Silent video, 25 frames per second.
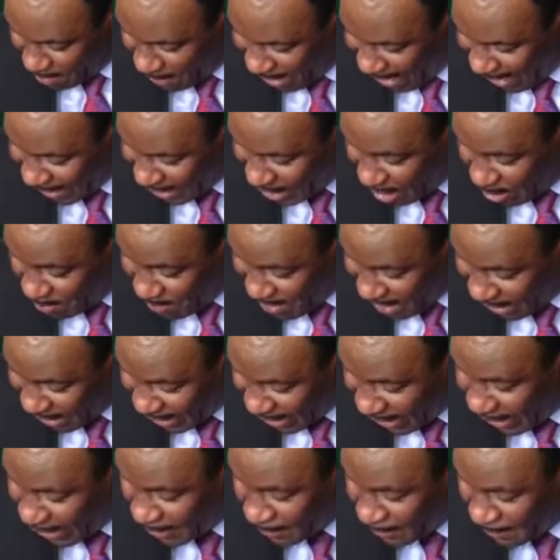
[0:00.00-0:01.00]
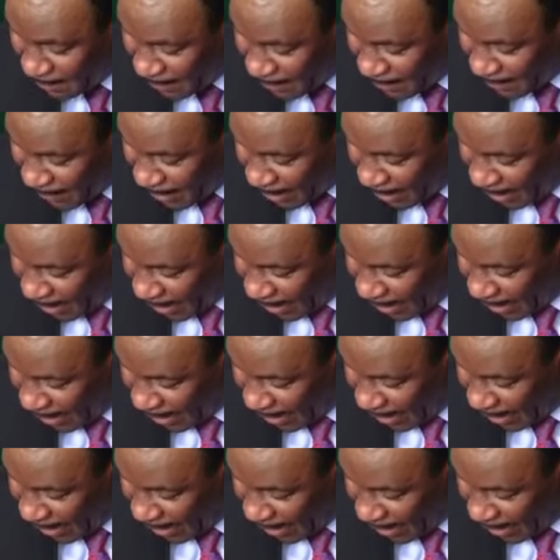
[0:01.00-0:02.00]
by LGBT
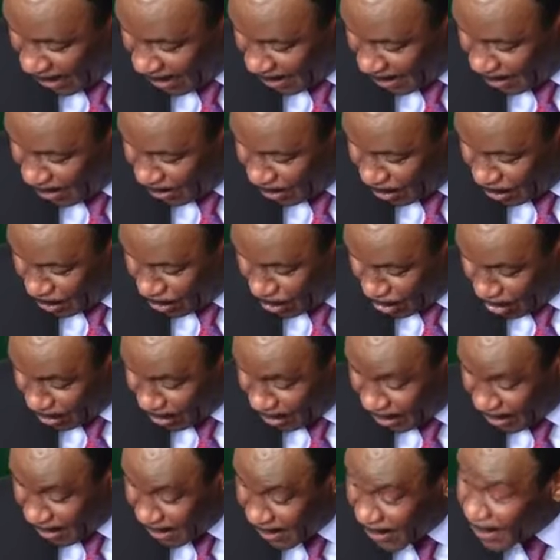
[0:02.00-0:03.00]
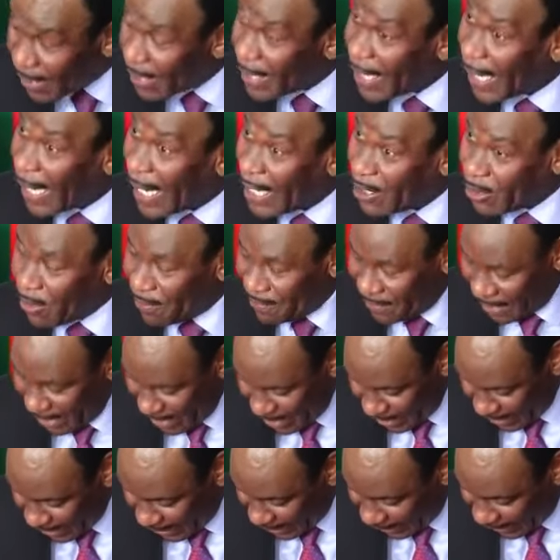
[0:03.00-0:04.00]
will not see the light of day
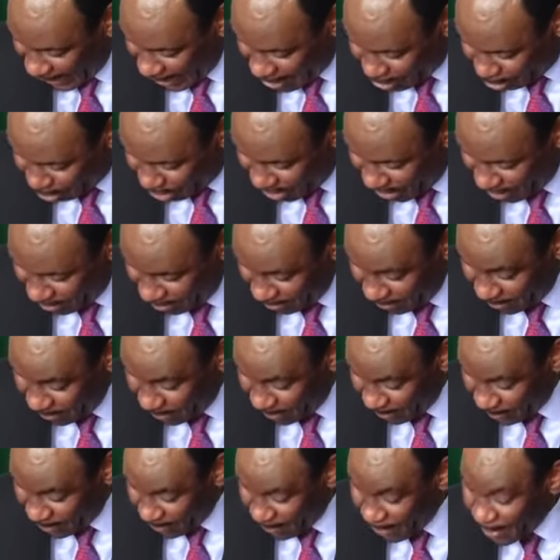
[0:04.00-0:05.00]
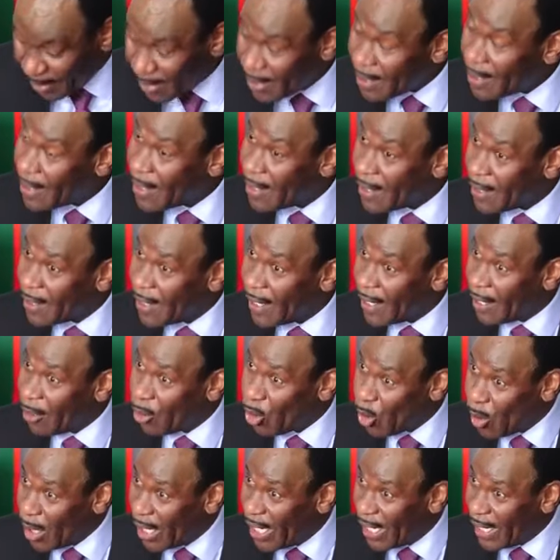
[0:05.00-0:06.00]
in this country. The
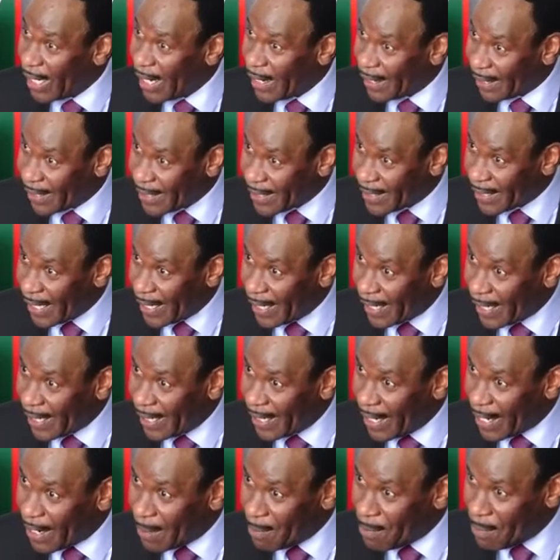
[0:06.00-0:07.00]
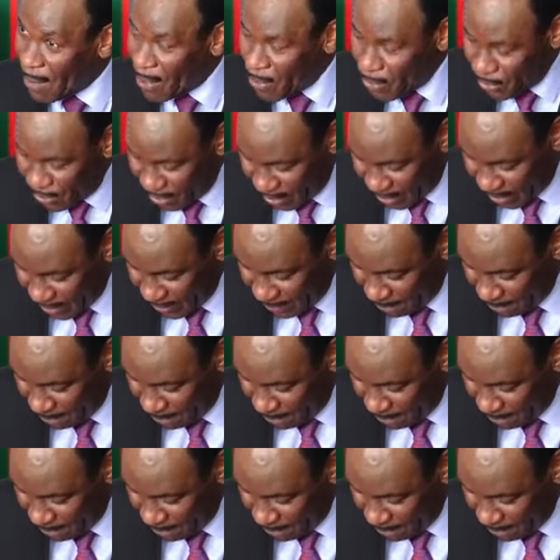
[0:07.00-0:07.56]
ruling recently about